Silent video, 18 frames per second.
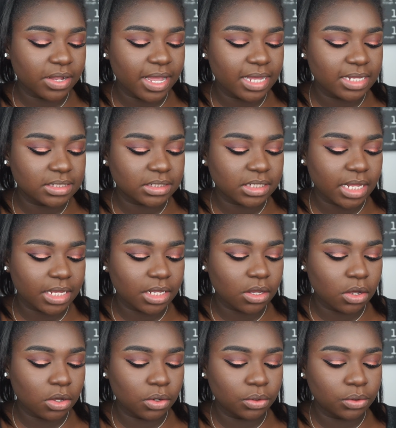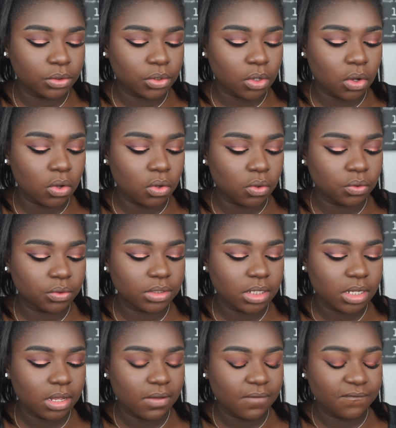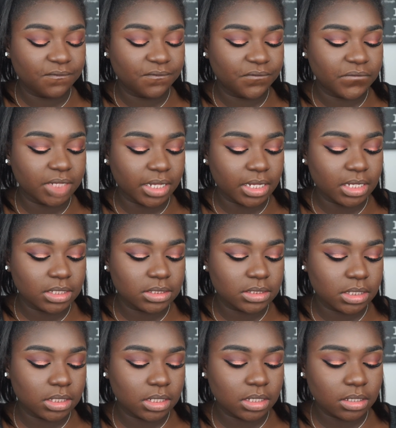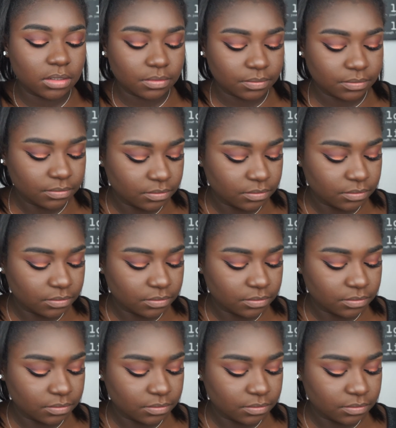has like gold flakes in it.